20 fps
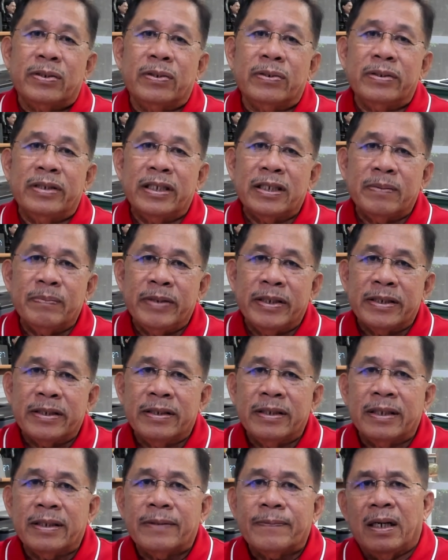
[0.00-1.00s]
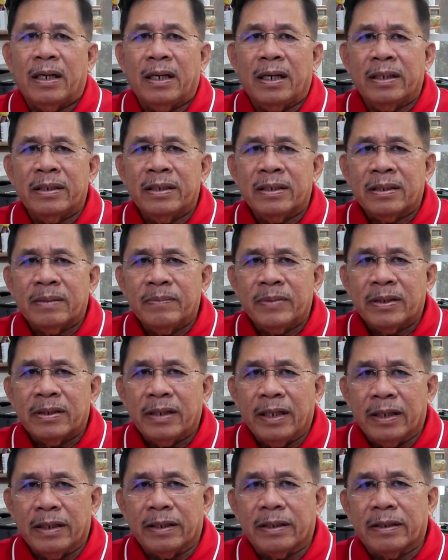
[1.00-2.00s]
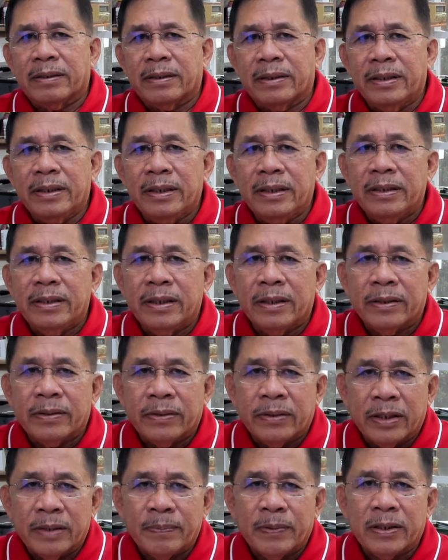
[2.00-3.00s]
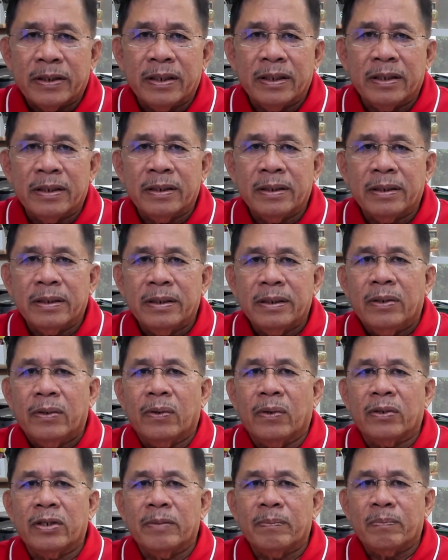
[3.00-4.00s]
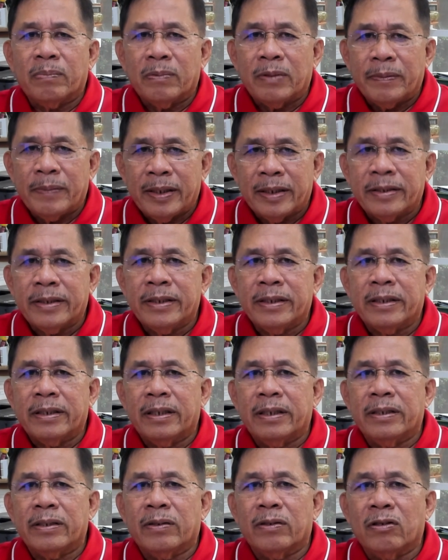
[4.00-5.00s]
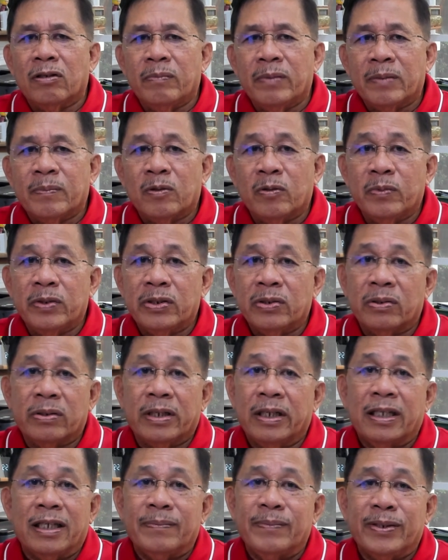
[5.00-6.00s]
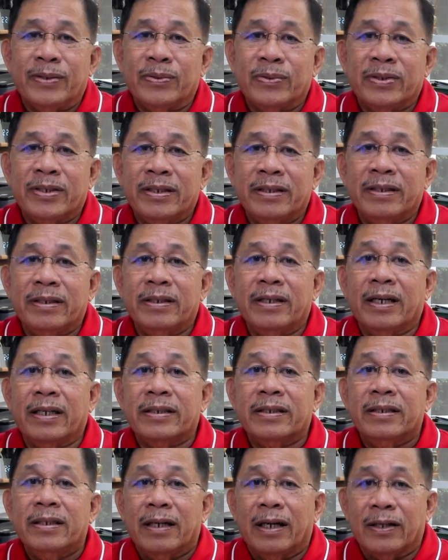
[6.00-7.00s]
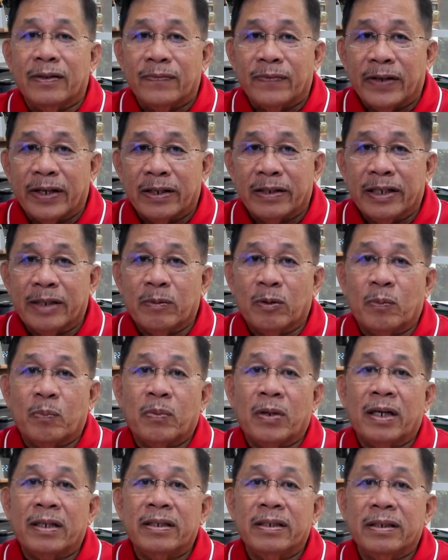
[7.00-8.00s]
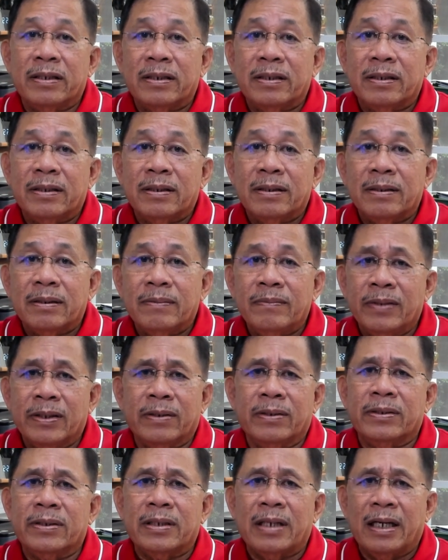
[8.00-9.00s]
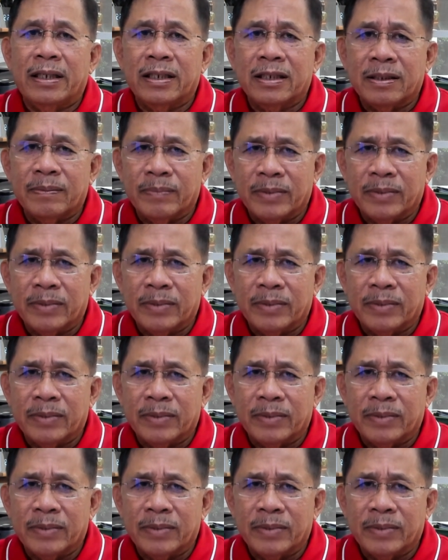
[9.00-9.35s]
this means that honest mistake in interpreting or implementing an economic provision cannot be considered as unfair labor practice, because honest